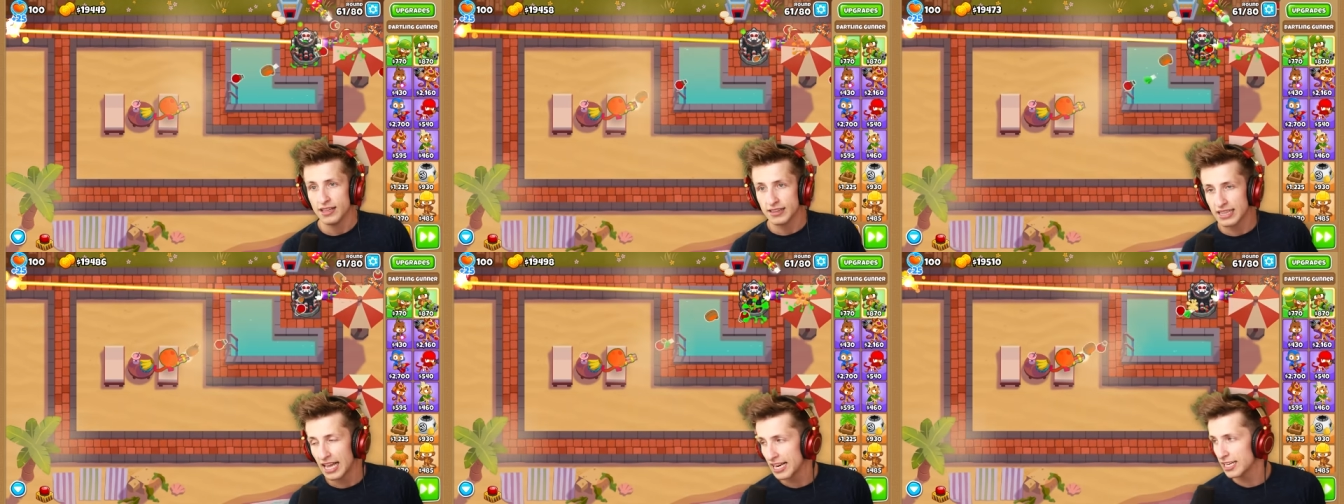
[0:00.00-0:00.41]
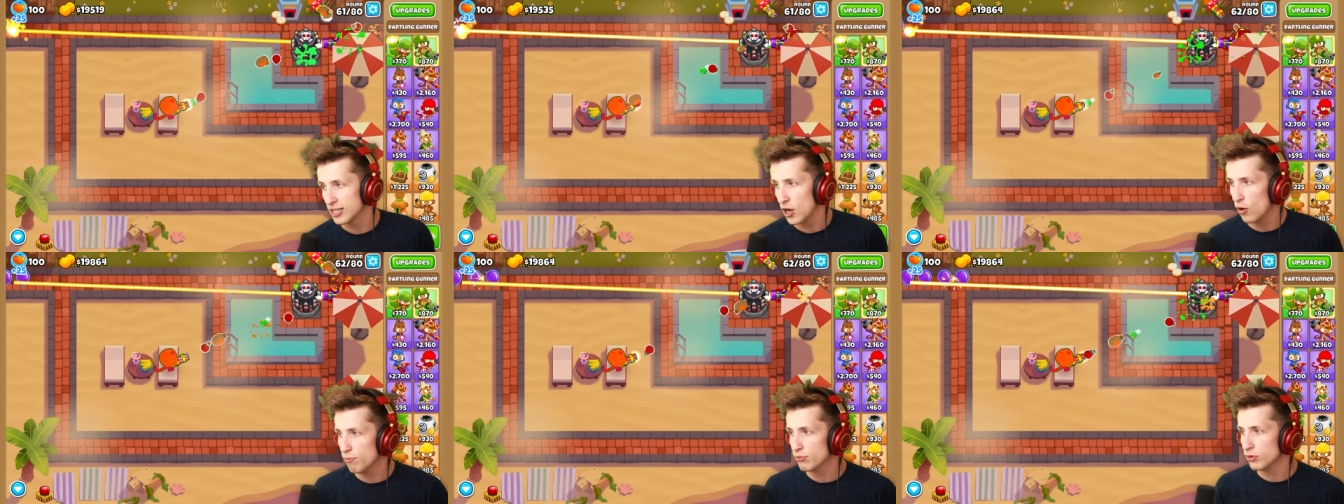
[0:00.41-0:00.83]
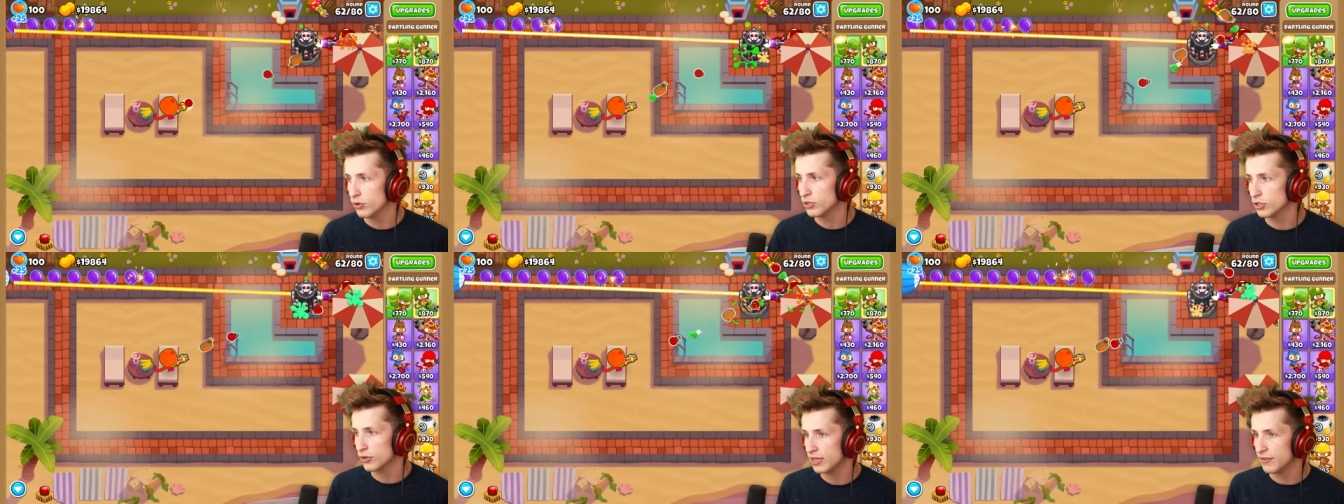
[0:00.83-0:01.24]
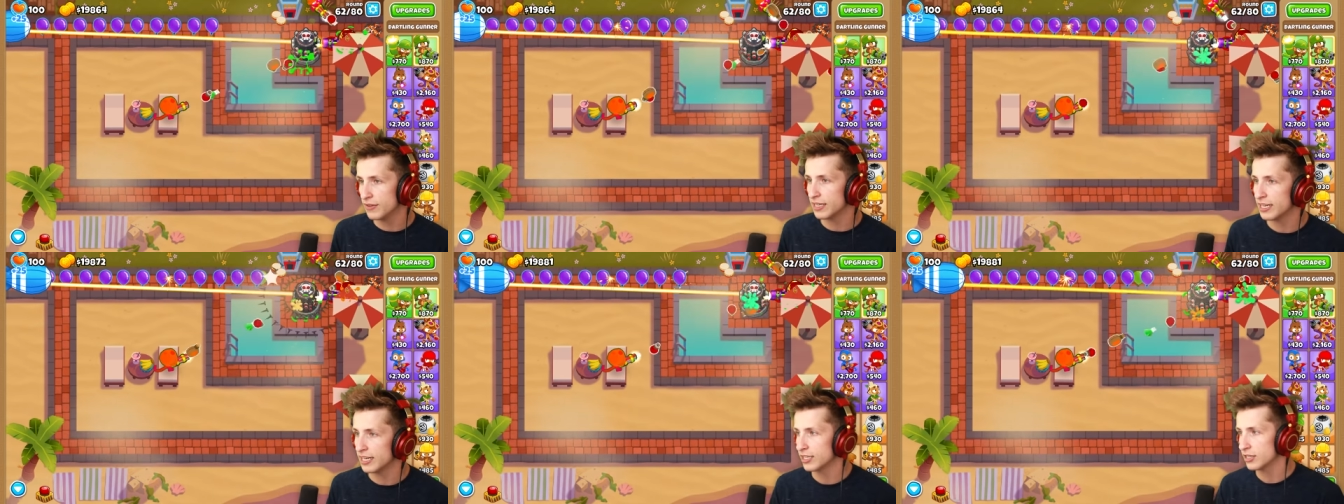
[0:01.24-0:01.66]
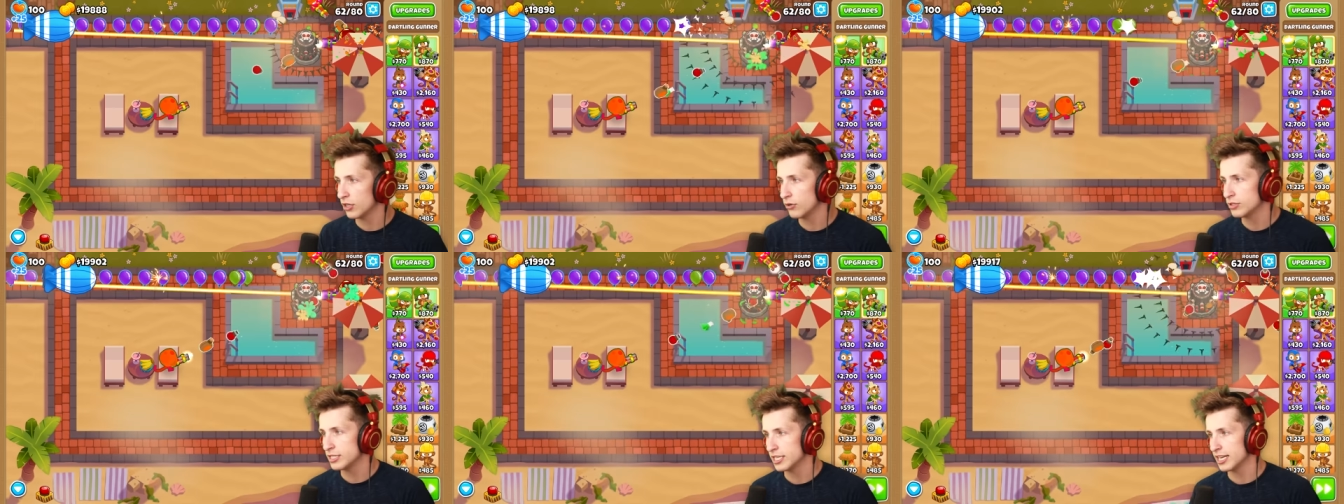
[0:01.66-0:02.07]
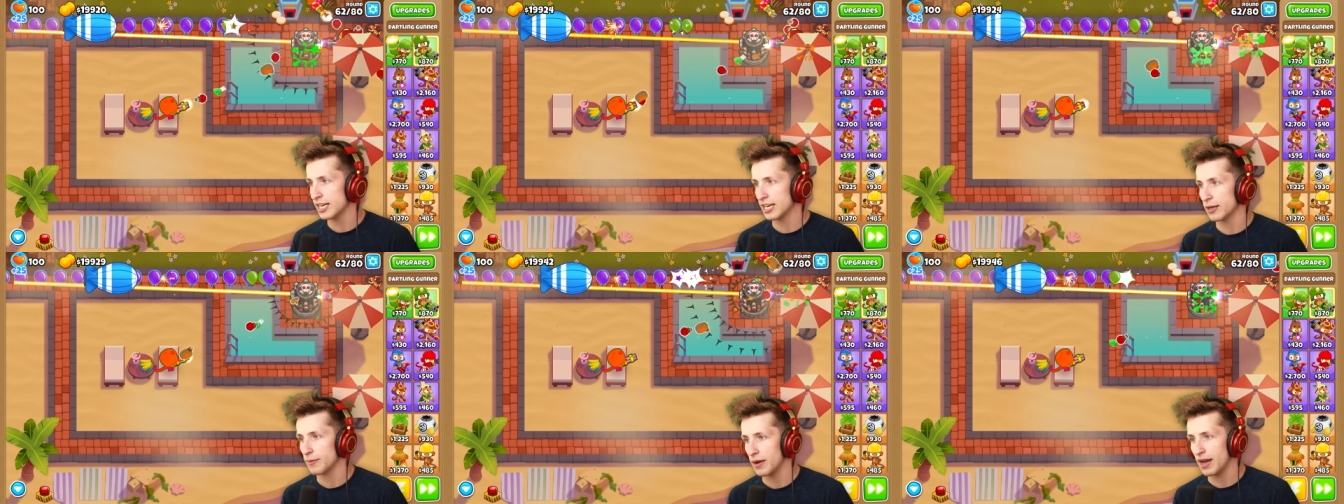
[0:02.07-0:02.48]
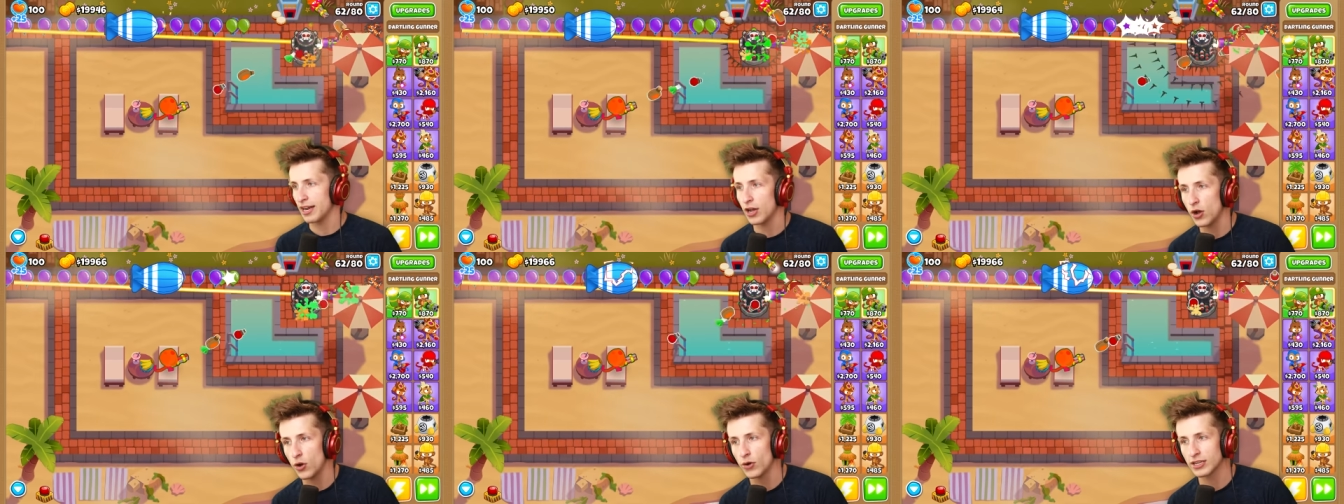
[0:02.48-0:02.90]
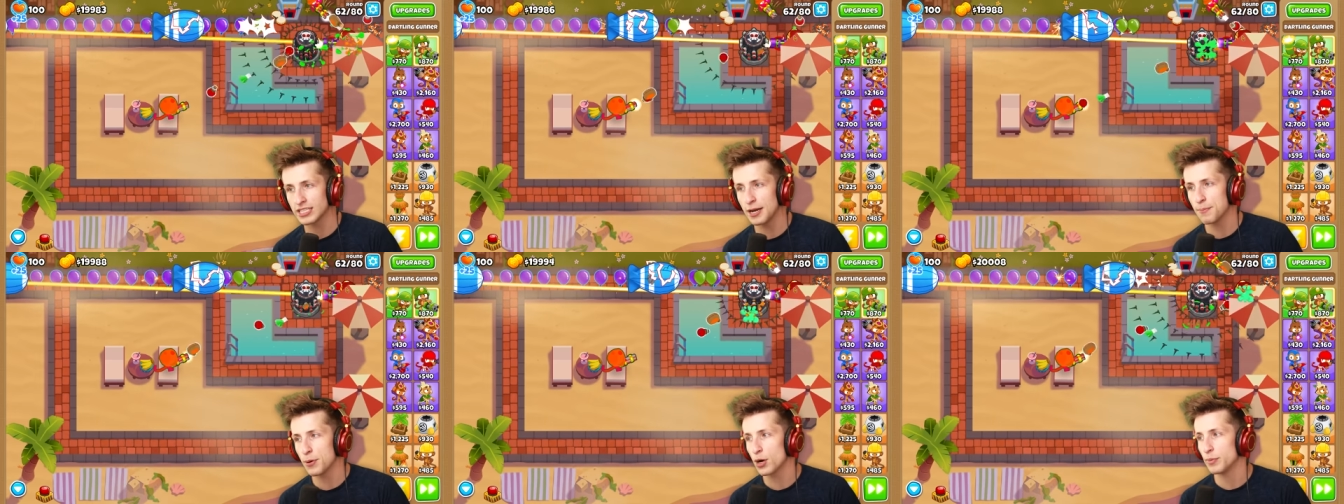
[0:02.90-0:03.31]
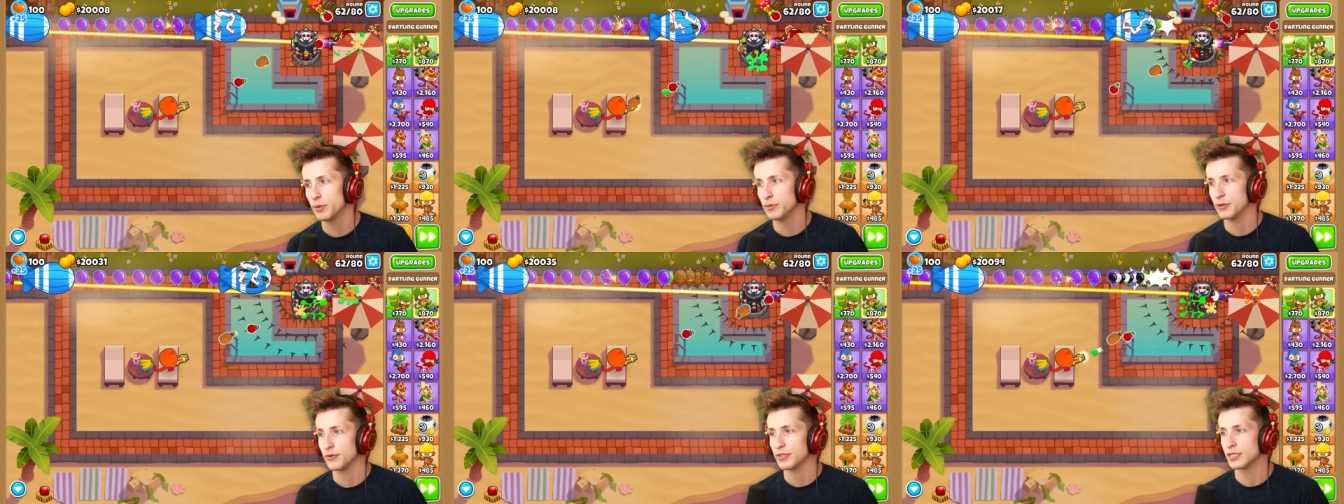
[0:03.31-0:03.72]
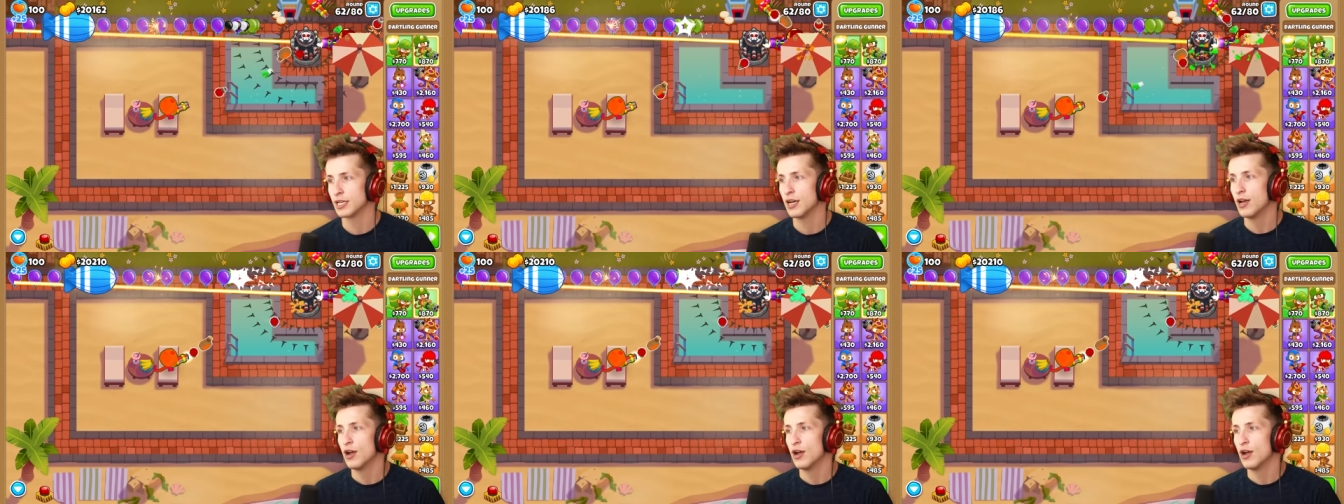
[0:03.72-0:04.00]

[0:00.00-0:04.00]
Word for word: Like, no balloons are even getting close to getting by. Oh, except purple balloons.